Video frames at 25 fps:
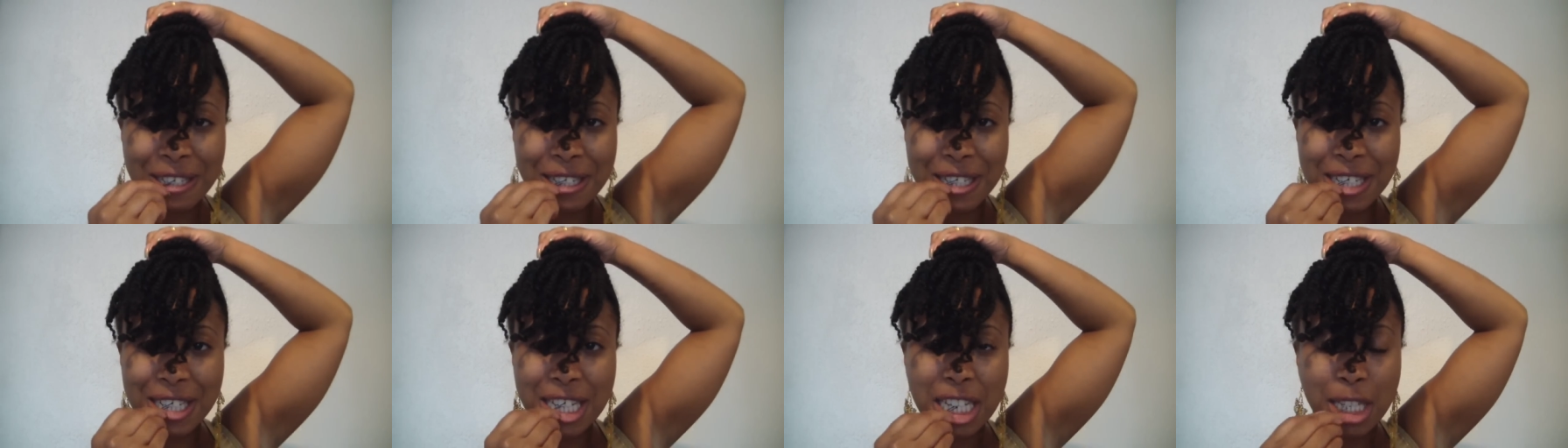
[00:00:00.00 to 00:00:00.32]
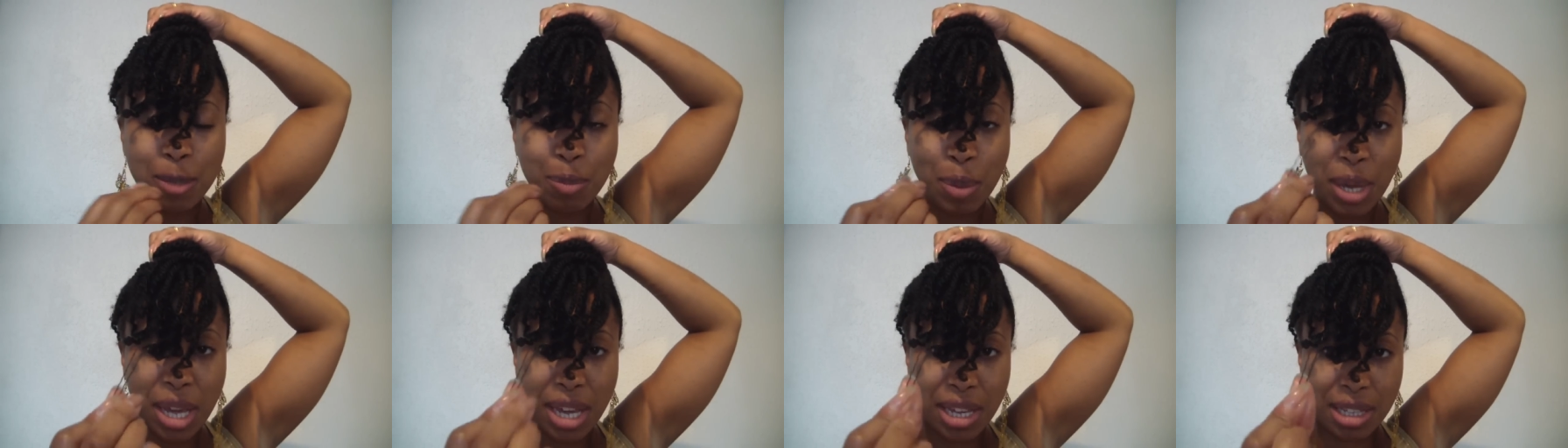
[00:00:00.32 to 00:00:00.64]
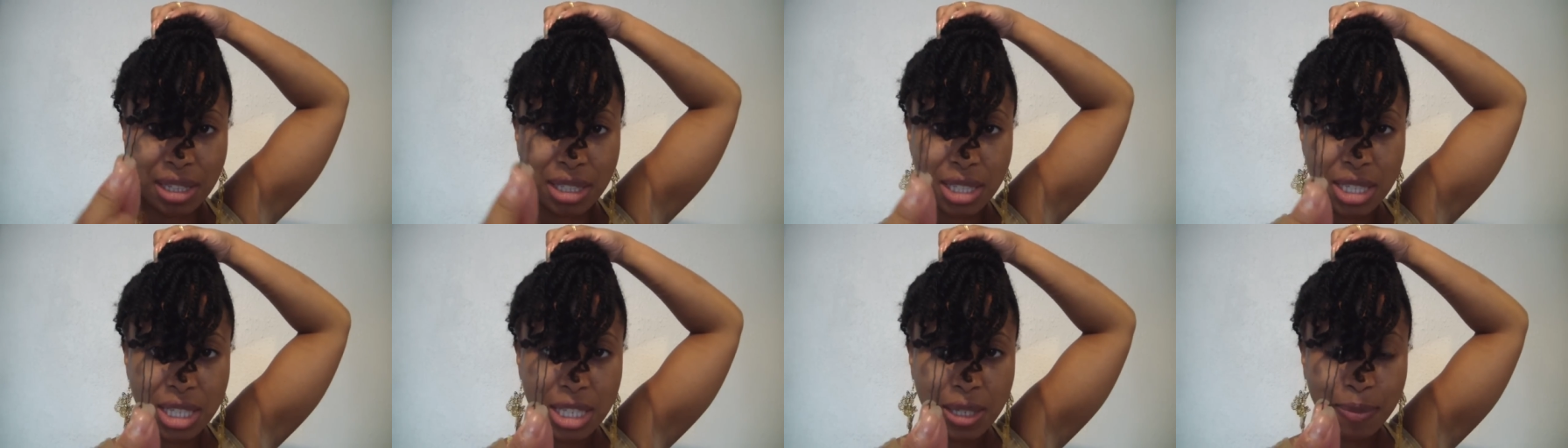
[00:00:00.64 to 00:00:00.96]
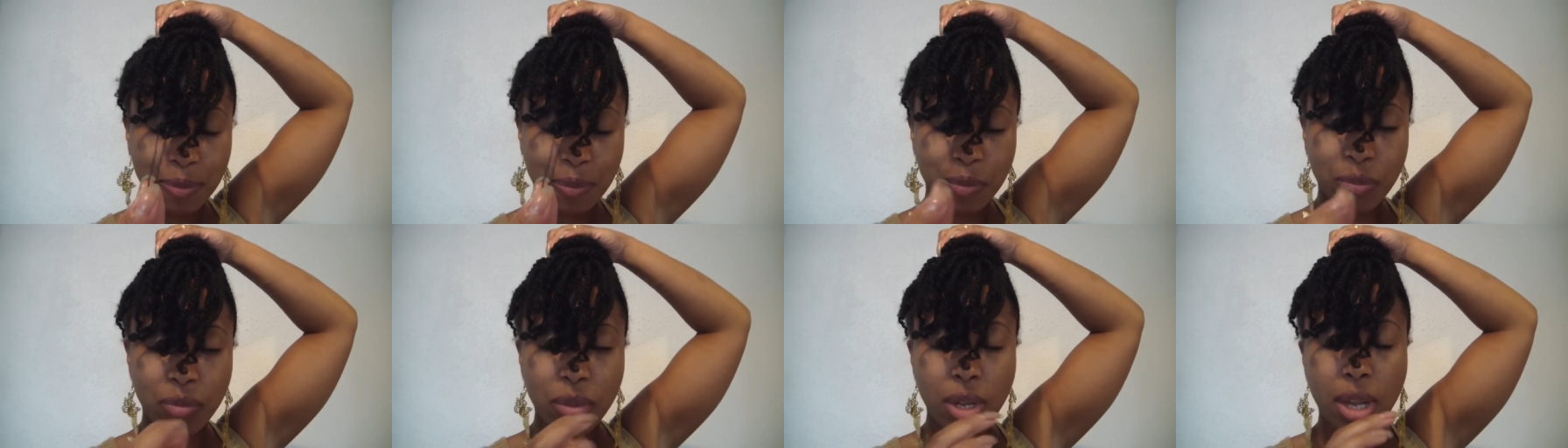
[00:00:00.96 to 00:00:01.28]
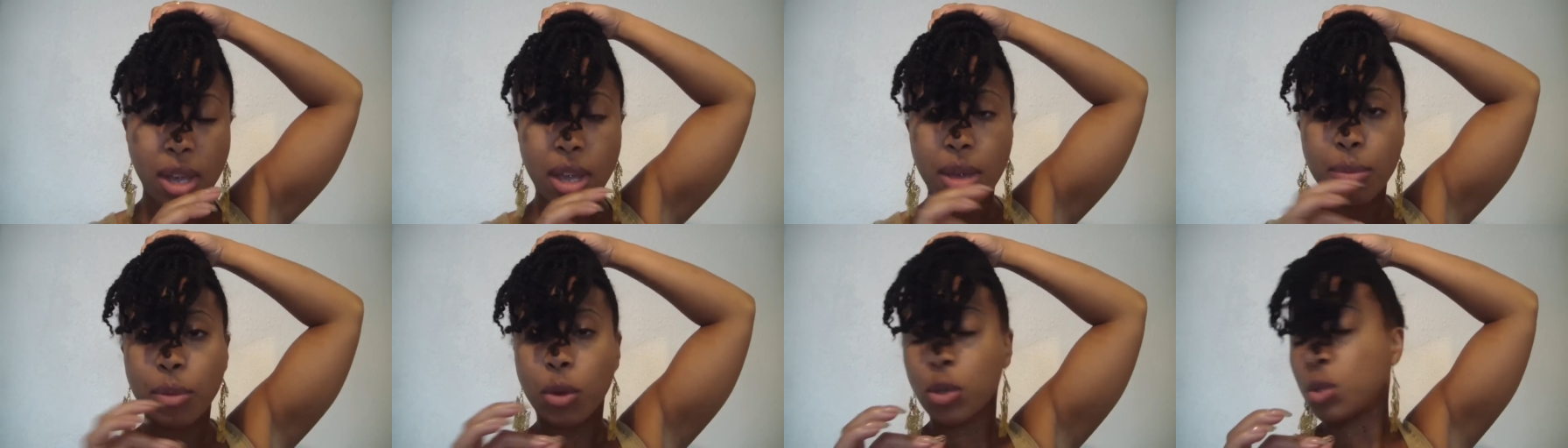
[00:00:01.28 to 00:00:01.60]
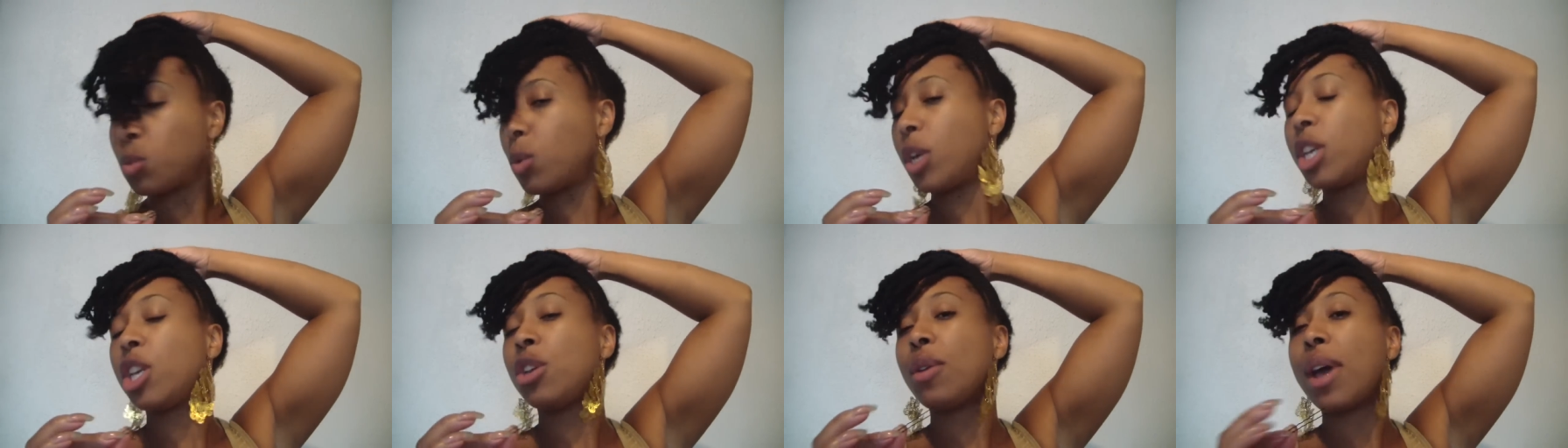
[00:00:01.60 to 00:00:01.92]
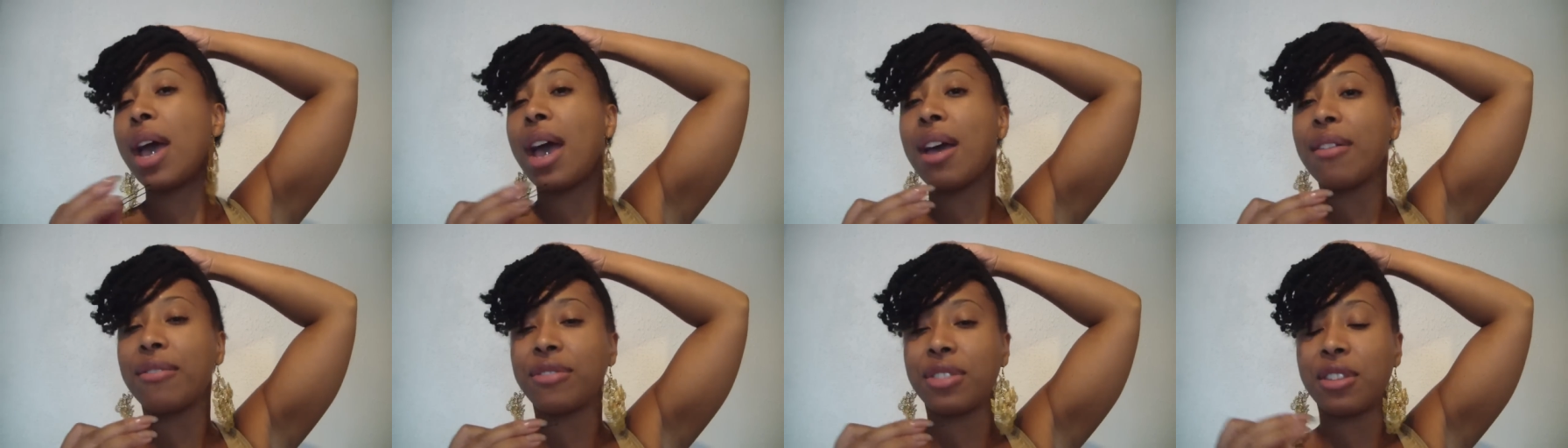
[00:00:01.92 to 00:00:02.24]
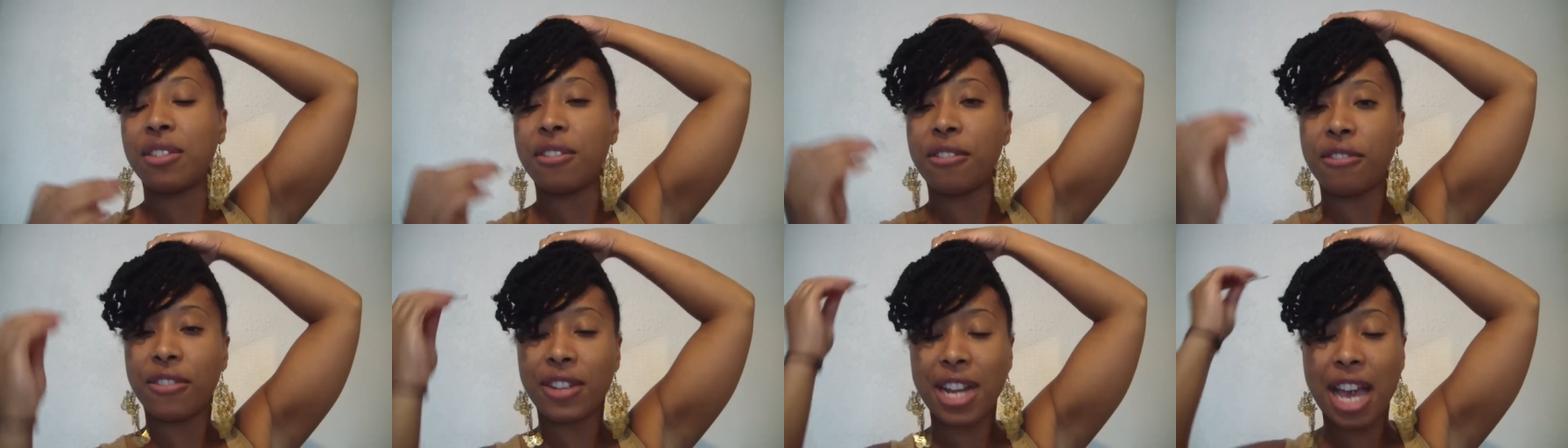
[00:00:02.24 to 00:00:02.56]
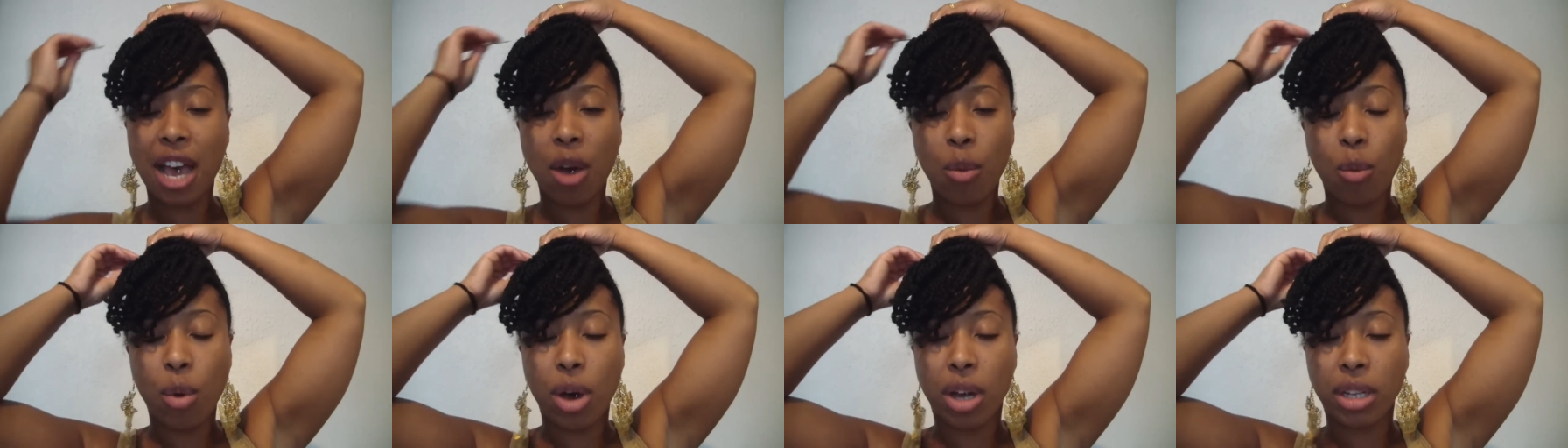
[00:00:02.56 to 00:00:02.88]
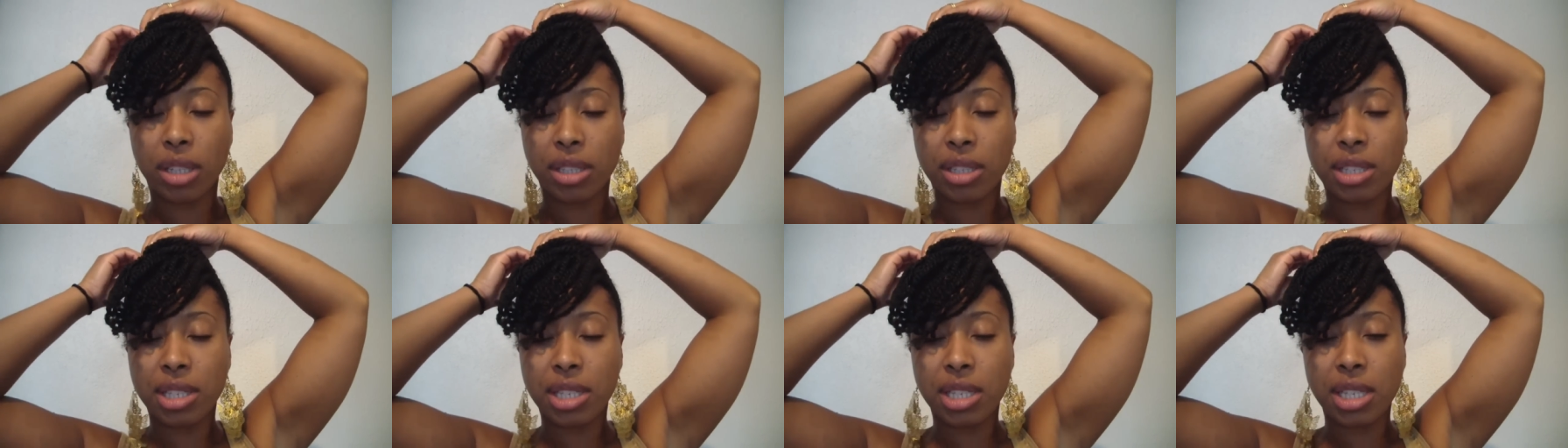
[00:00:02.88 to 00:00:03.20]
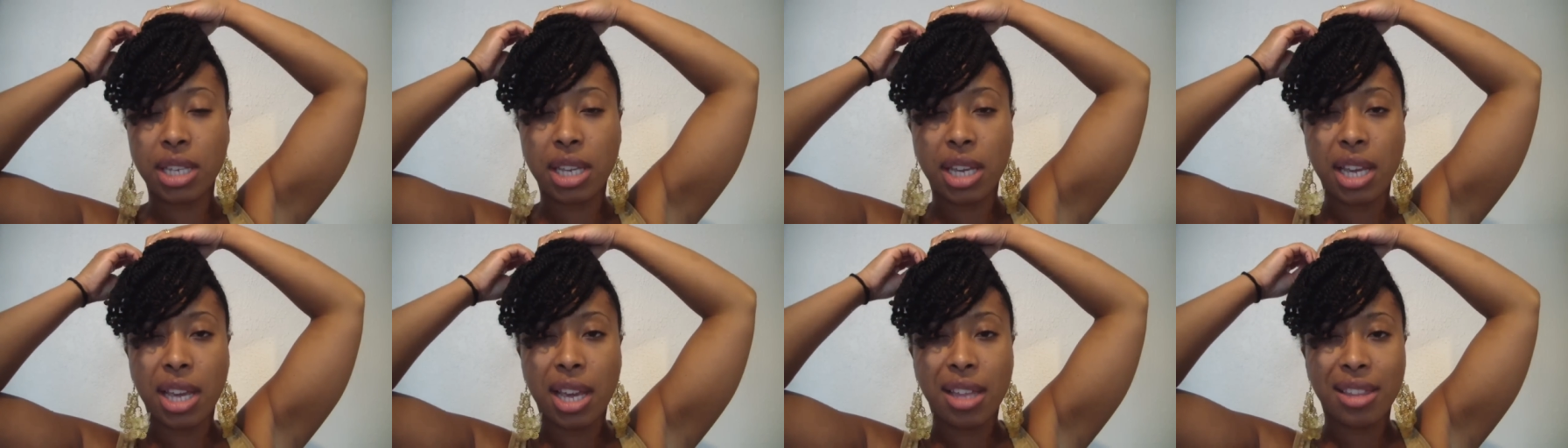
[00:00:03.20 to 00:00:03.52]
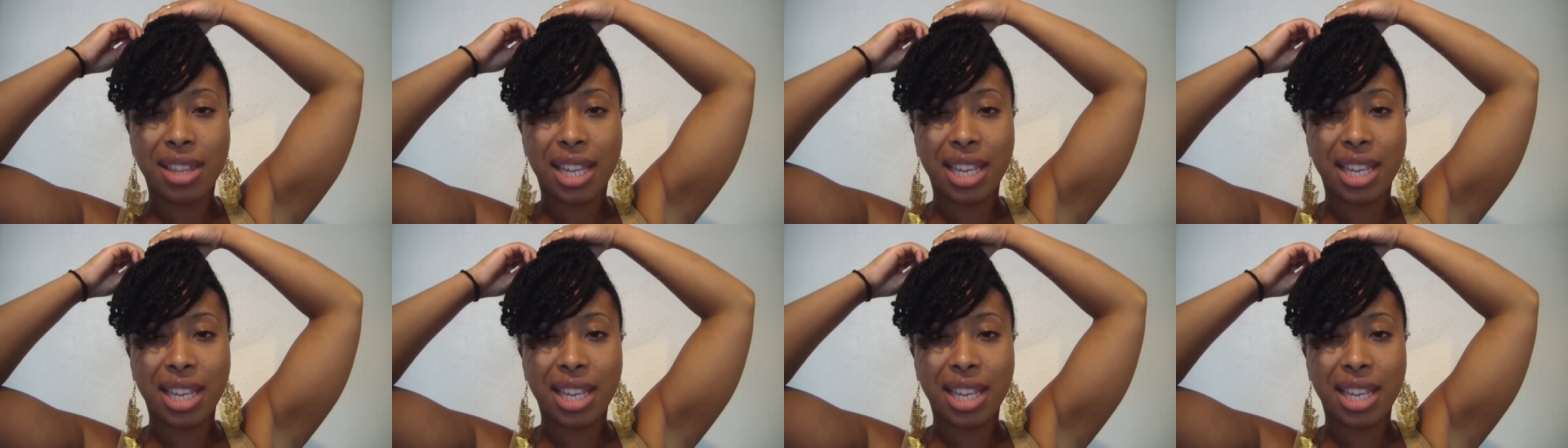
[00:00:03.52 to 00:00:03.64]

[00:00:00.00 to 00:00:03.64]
I like these pins, because when you have the flat ones,